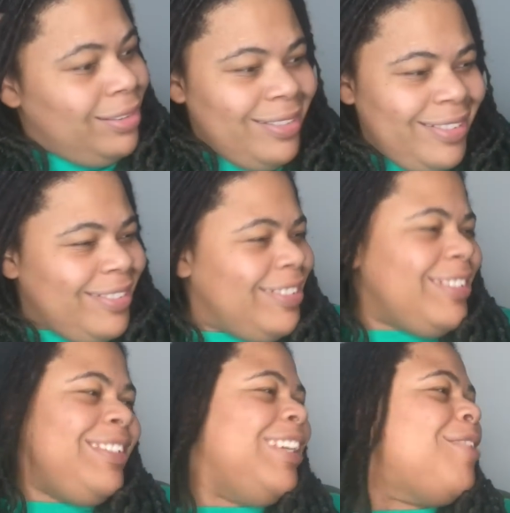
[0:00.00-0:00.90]

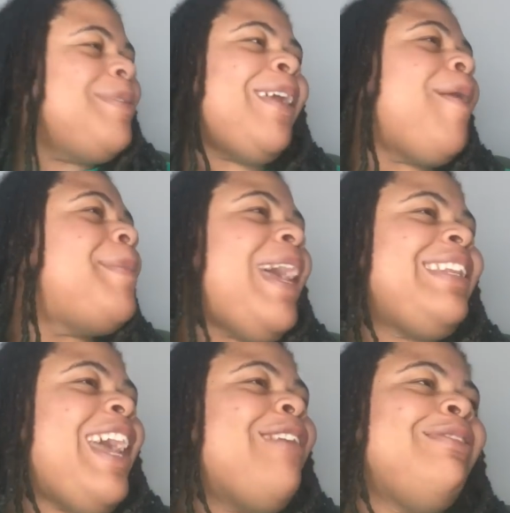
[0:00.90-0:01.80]
Nigga, we don't back
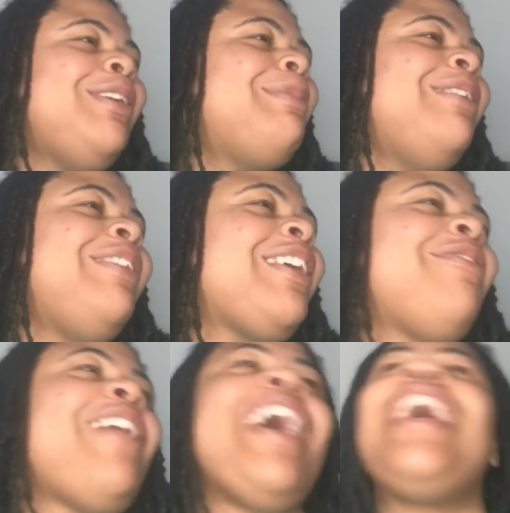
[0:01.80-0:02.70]
down from no motherfucking
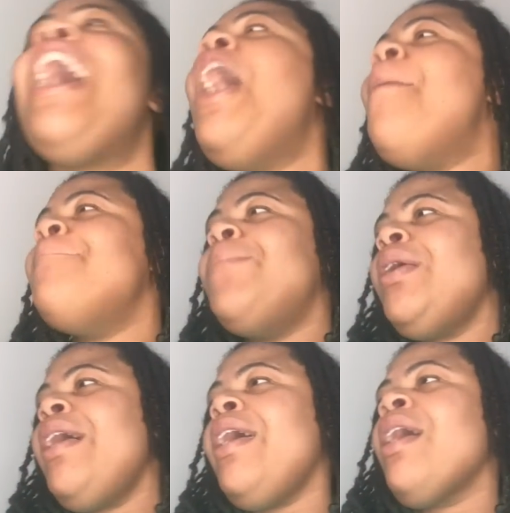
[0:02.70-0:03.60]
fight.
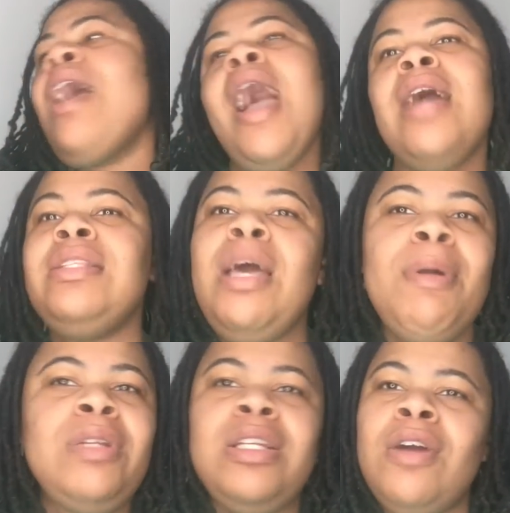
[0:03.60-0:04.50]
But I said,
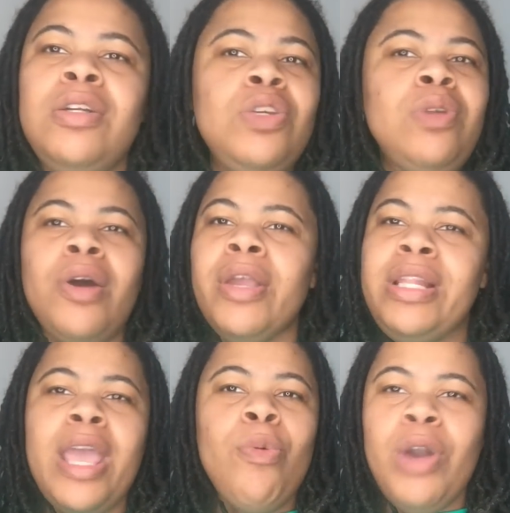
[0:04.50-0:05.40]
Monique, no, you know
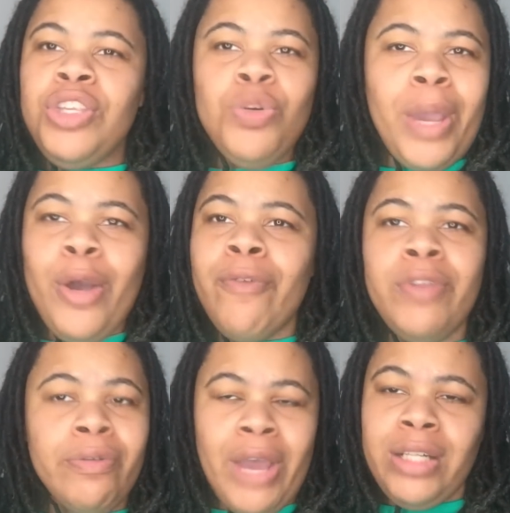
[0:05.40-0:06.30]
damn well you ain't going to
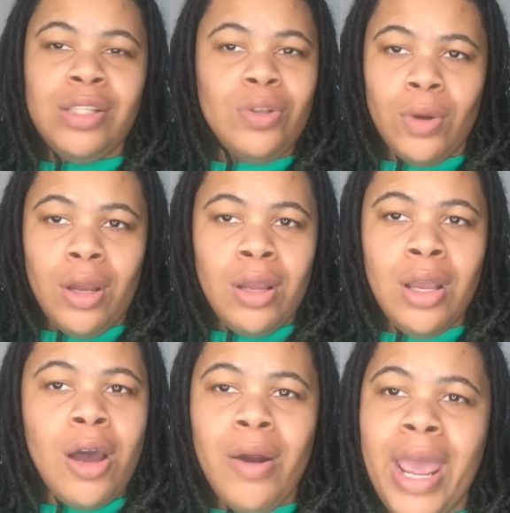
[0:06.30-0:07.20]
finna fight this girl,
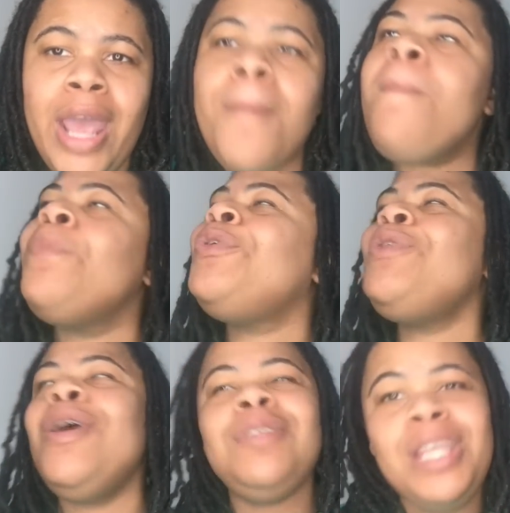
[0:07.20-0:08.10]
okay? You
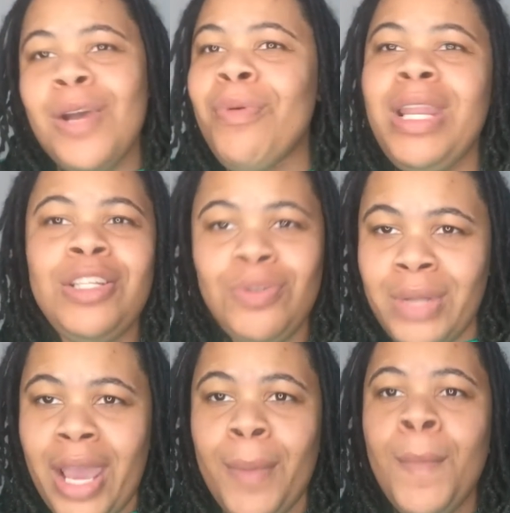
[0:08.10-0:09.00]
know damn well that you not.